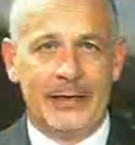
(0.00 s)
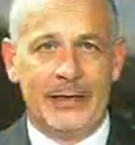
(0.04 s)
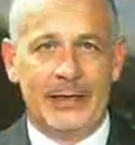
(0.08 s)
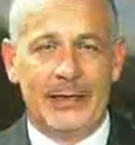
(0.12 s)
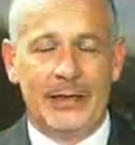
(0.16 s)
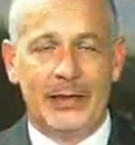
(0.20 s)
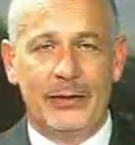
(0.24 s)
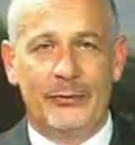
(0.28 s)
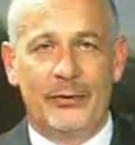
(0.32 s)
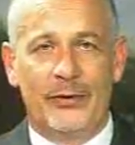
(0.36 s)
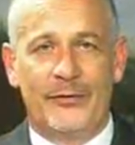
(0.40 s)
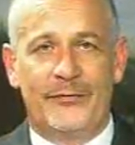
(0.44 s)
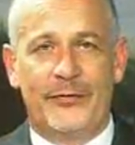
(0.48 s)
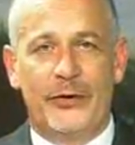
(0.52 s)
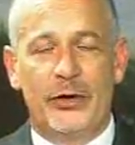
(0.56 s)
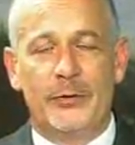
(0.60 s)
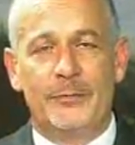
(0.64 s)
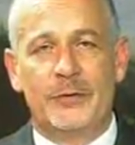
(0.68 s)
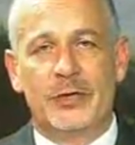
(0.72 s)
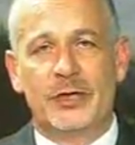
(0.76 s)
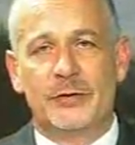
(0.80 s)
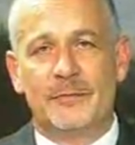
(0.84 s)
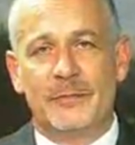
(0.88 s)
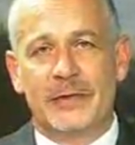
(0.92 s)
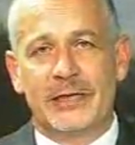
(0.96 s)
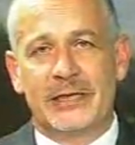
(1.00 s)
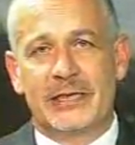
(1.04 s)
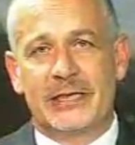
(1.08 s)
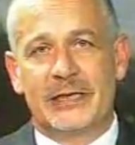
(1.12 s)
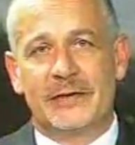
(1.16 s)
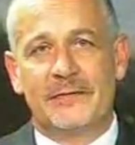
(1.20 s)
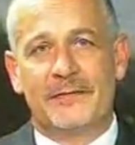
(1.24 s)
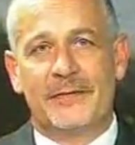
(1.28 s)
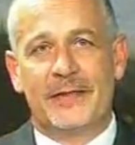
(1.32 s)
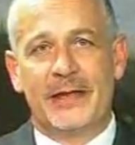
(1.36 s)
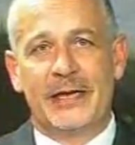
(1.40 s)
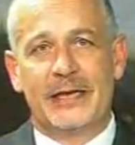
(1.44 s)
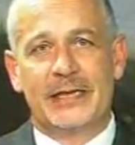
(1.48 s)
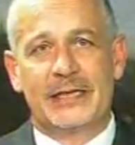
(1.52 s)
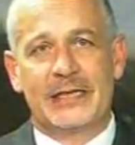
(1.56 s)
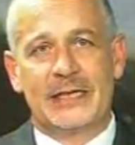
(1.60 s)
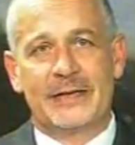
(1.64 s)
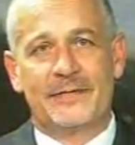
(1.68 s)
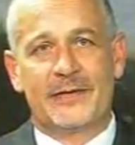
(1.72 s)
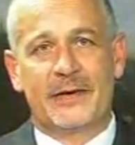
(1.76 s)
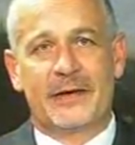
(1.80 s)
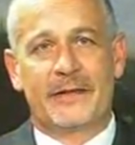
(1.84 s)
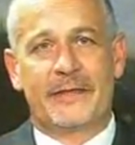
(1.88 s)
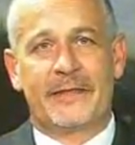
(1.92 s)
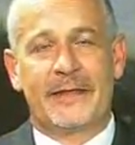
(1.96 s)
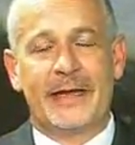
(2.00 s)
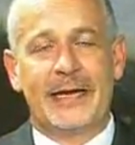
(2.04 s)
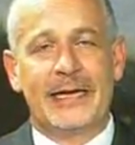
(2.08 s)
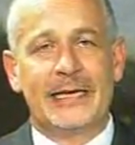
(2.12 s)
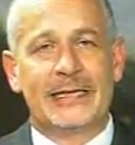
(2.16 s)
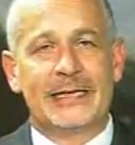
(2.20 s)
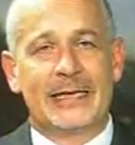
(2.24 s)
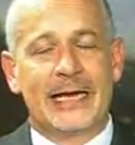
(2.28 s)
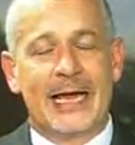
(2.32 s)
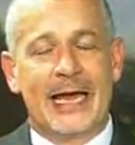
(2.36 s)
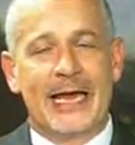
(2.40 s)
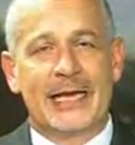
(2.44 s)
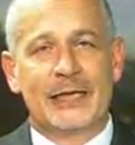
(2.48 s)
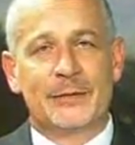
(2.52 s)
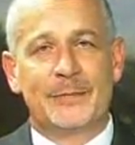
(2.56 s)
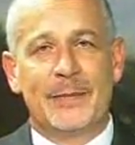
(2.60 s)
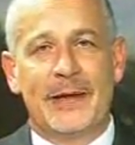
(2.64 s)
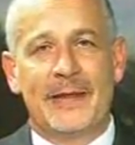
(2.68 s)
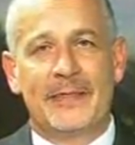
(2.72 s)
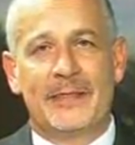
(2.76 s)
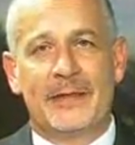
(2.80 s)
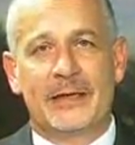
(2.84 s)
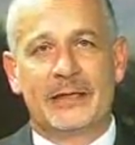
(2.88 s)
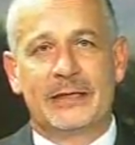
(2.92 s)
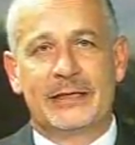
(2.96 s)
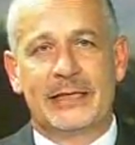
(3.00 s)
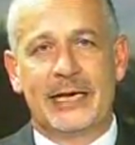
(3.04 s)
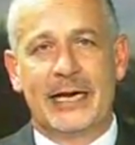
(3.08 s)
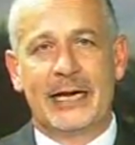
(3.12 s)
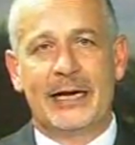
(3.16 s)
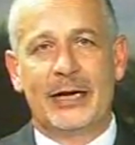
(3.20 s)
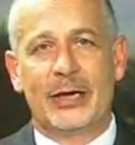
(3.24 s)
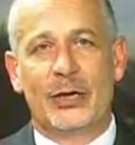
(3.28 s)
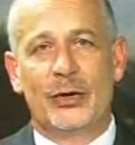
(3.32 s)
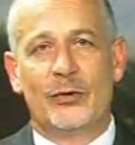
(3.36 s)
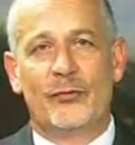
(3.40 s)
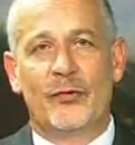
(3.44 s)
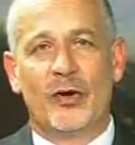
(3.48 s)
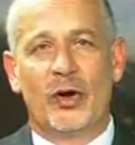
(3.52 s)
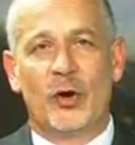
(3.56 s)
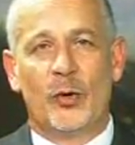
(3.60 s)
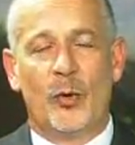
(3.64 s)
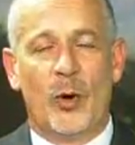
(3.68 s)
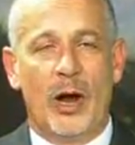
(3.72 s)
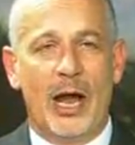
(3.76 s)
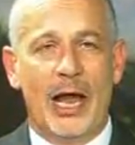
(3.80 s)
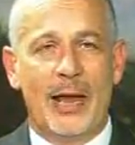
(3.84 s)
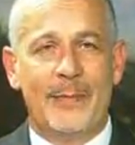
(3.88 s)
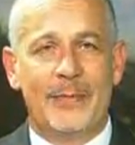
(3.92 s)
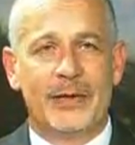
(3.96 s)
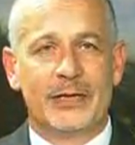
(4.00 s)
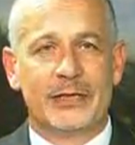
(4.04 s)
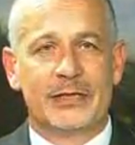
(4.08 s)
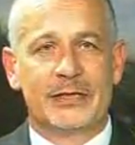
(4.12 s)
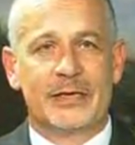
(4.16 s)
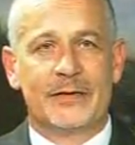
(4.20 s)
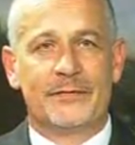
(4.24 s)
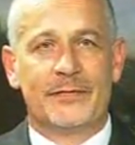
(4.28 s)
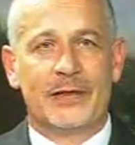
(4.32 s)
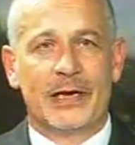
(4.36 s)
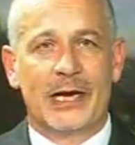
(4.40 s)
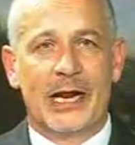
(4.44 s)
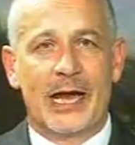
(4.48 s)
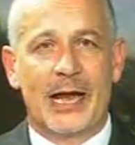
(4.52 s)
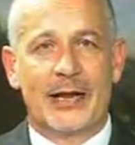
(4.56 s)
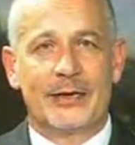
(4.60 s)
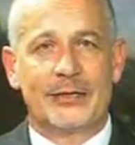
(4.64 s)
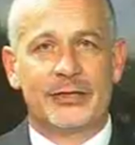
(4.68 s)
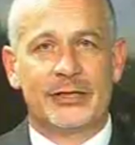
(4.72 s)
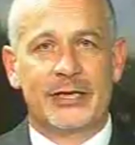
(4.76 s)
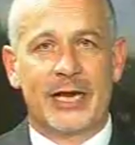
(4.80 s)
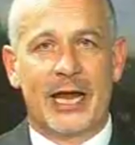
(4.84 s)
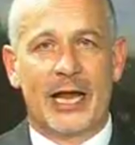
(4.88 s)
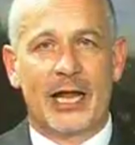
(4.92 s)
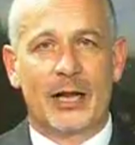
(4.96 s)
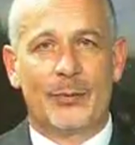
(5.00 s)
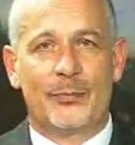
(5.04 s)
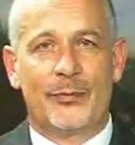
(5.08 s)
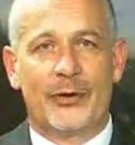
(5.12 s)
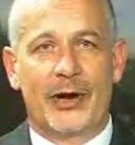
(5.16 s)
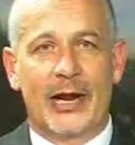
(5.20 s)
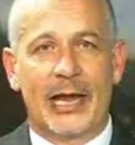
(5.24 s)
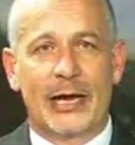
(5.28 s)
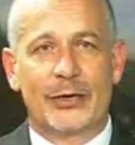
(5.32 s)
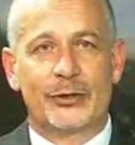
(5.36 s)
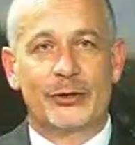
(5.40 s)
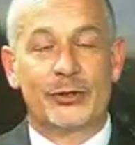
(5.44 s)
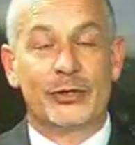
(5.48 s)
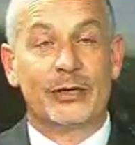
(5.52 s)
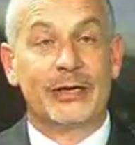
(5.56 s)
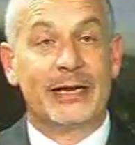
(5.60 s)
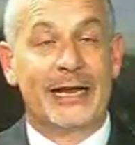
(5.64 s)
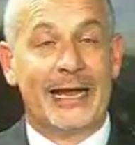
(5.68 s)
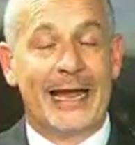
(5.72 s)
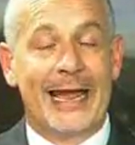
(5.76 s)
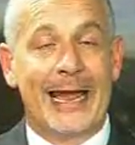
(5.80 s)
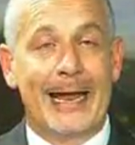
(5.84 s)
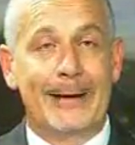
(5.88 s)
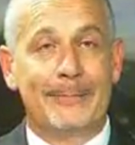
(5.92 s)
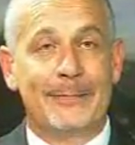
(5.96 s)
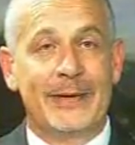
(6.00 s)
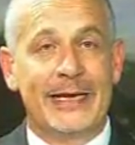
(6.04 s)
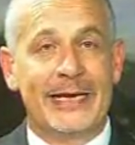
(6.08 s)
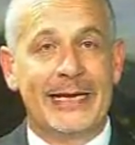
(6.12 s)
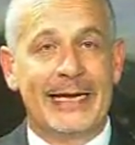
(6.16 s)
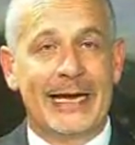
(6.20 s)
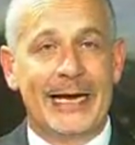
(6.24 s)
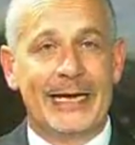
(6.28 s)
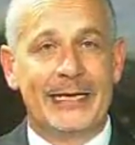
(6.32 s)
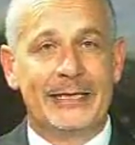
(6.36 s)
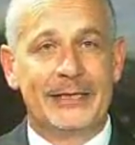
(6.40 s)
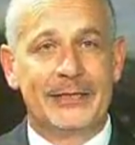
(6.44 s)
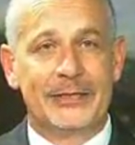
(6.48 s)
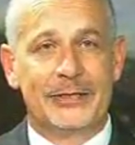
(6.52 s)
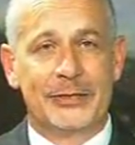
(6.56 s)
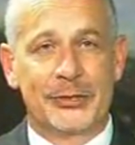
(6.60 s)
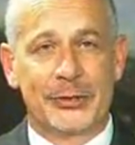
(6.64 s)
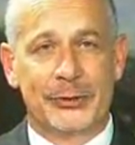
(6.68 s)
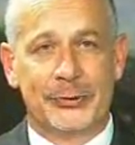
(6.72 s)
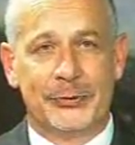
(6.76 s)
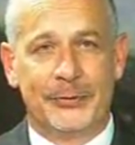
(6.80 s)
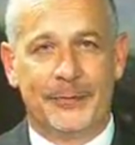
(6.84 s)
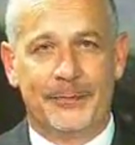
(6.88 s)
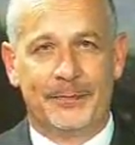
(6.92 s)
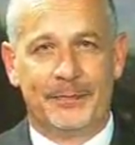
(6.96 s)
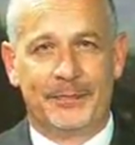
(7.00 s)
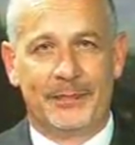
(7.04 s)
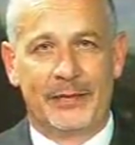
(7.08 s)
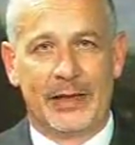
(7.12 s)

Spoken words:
The refurbishment of the Civic Theatre has meant that technical requirements of the large-scale production can be catered to.